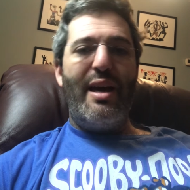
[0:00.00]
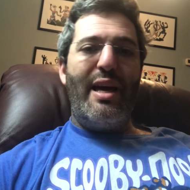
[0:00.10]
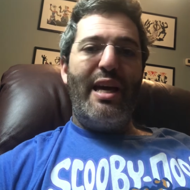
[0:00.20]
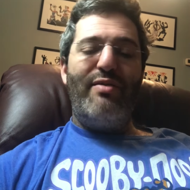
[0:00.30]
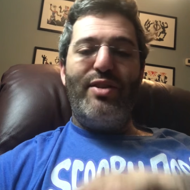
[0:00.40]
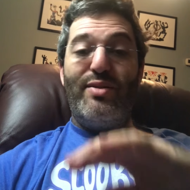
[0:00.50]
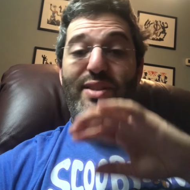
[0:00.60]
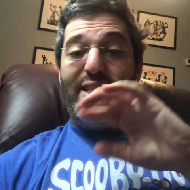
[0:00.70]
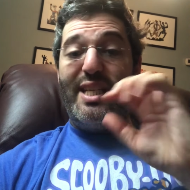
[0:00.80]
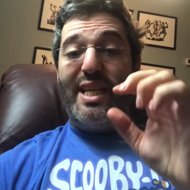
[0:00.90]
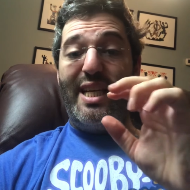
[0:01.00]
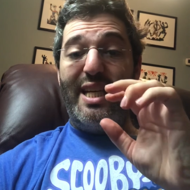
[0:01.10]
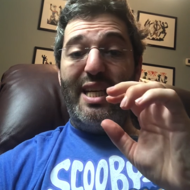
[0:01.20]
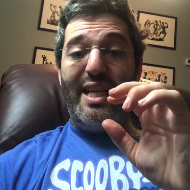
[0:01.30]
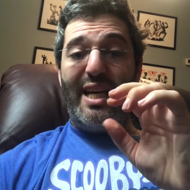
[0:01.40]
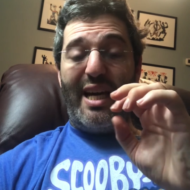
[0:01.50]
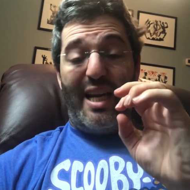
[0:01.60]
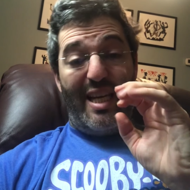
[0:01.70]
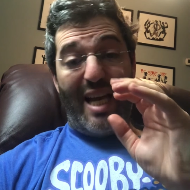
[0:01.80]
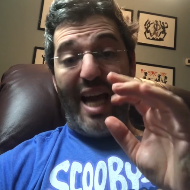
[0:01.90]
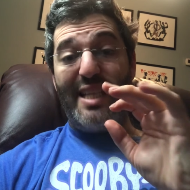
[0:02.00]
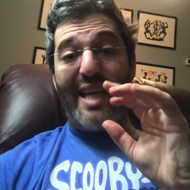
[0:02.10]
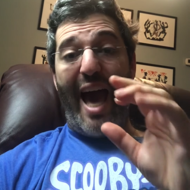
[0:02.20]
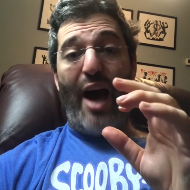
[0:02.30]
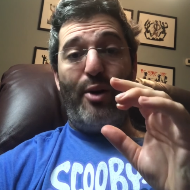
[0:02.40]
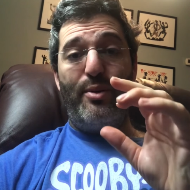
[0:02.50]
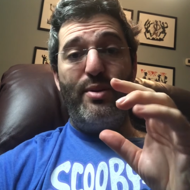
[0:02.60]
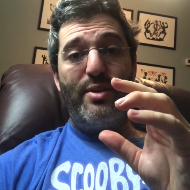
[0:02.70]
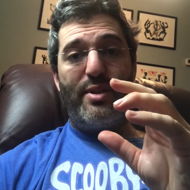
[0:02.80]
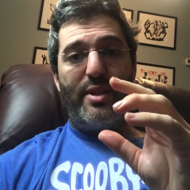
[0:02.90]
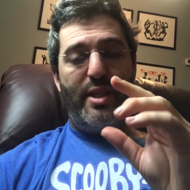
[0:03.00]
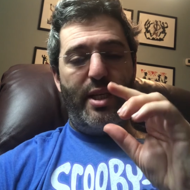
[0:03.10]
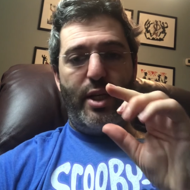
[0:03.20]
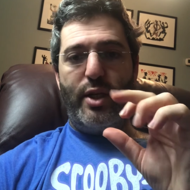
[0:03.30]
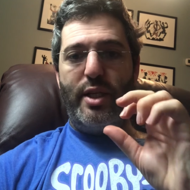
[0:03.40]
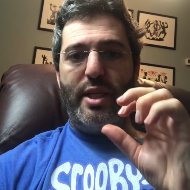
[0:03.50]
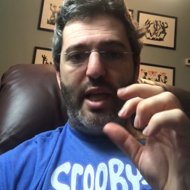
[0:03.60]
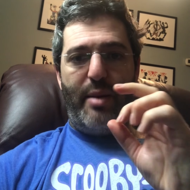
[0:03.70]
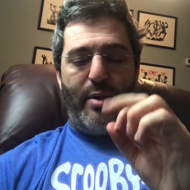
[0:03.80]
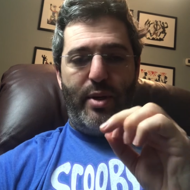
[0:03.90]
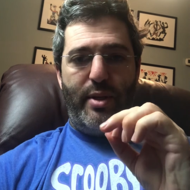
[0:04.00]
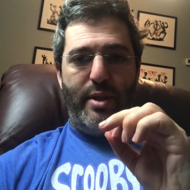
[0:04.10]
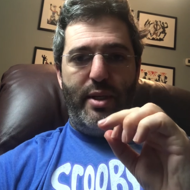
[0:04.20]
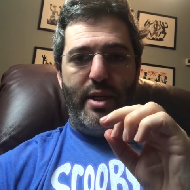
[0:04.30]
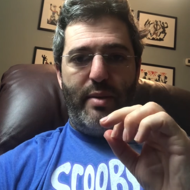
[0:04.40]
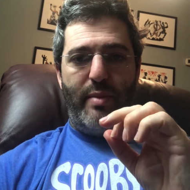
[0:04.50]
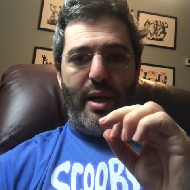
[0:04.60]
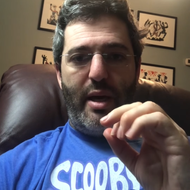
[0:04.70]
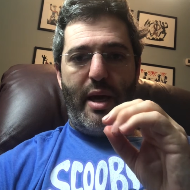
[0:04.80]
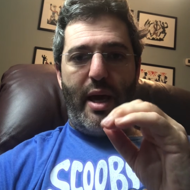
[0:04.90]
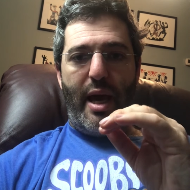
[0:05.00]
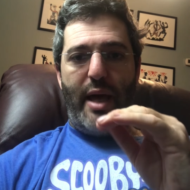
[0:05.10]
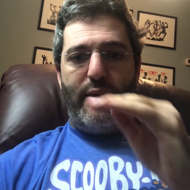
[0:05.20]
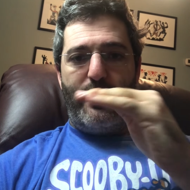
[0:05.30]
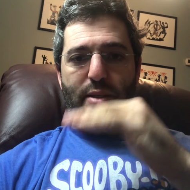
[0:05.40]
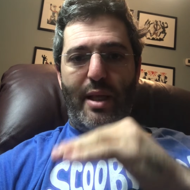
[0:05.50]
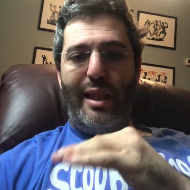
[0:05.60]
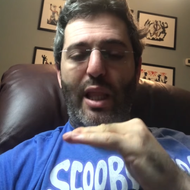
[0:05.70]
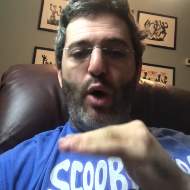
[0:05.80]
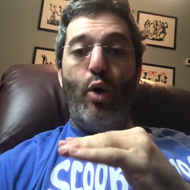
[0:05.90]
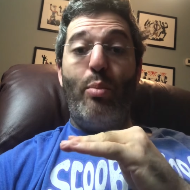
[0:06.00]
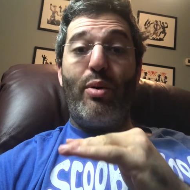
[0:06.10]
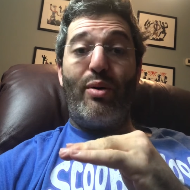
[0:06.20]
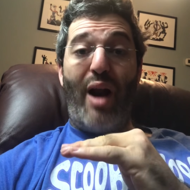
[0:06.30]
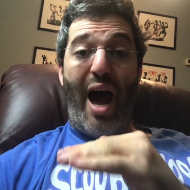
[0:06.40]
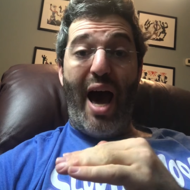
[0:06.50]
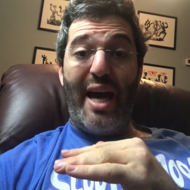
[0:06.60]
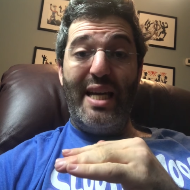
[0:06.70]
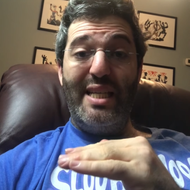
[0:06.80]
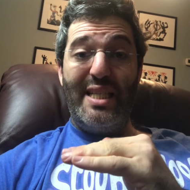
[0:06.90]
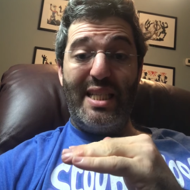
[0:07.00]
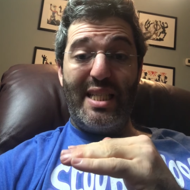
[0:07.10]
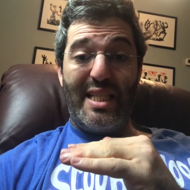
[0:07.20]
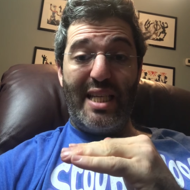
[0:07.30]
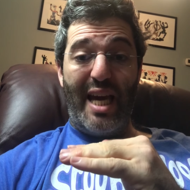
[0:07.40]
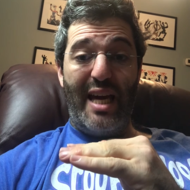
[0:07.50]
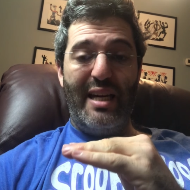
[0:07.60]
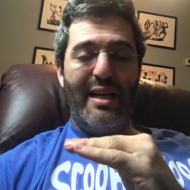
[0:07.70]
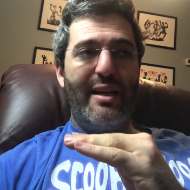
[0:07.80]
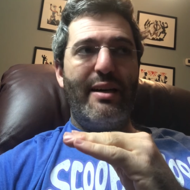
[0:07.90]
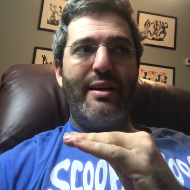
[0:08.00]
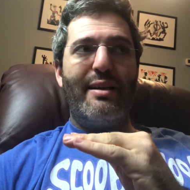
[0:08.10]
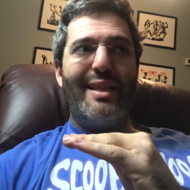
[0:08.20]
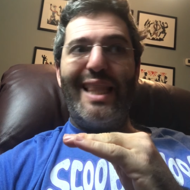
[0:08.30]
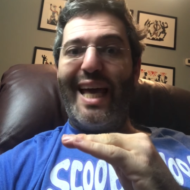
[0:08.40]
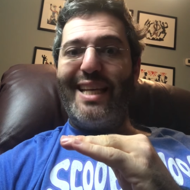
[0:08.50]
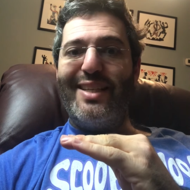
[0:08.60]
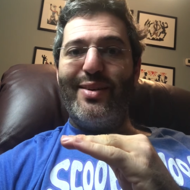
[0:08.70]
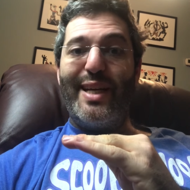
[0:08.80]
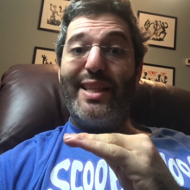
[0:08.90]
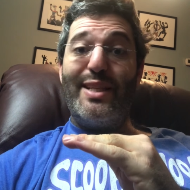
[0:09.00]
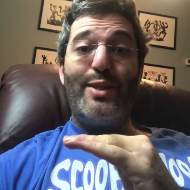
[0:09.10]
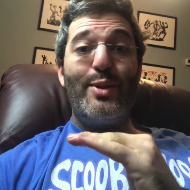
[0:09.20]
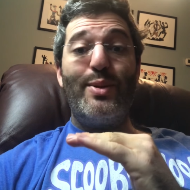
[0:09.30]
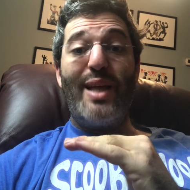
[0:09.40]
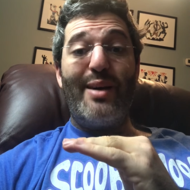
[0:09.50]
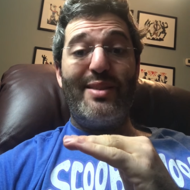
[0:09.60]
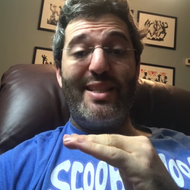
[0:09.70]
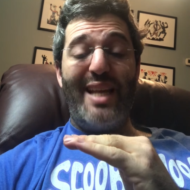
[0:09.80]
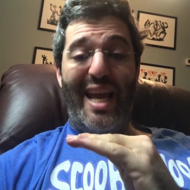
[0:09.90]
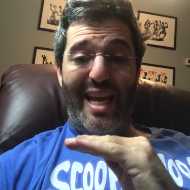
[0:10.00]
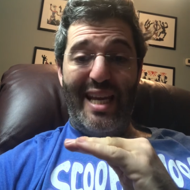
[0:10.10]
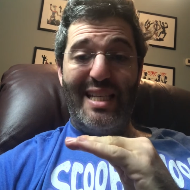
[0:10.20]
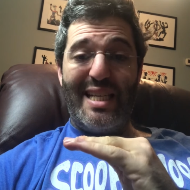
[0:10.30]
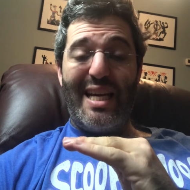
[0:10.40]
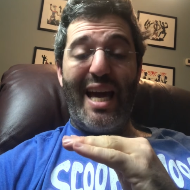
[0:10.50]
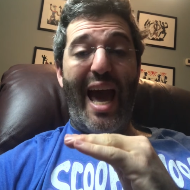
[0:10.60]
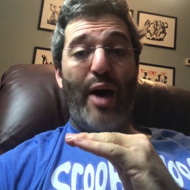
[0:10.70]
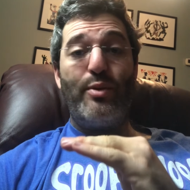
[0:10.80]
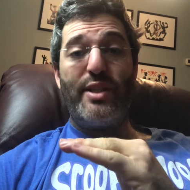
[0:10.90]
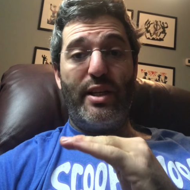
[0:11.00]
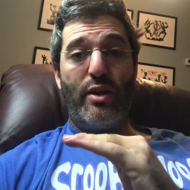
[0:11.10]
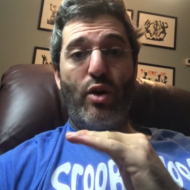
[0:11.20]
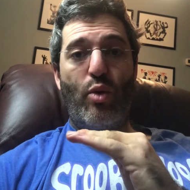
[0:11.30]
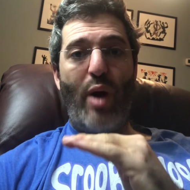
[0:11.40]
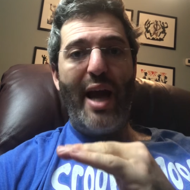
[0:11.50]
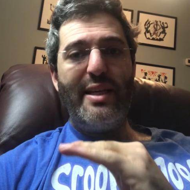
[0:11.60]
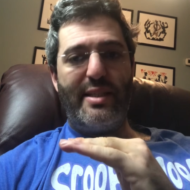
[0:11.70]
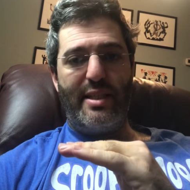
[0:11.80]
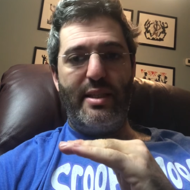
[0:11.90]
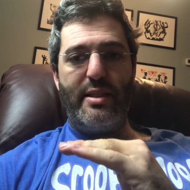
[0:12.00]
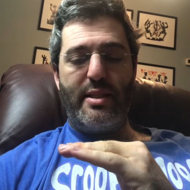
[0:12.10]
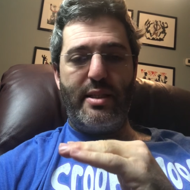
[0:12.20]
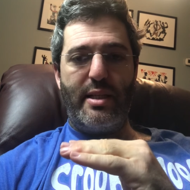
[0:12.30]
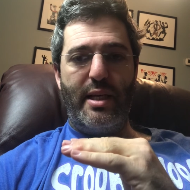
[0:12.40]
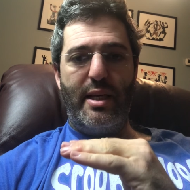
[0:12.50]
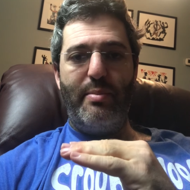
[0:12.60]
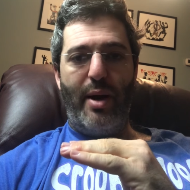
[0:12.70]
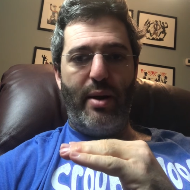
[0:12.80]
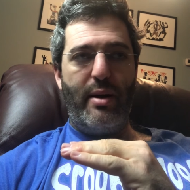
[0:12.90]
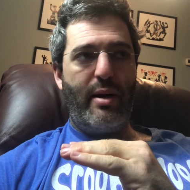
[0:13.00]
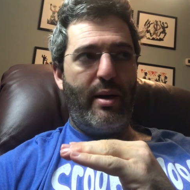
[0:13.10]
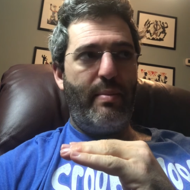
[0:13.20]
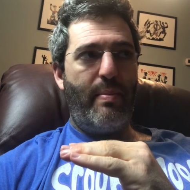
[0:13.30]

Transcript: if you see a nice house in a good neighborhood and there's a low price, okay, like during the 2008 housing crisis in America,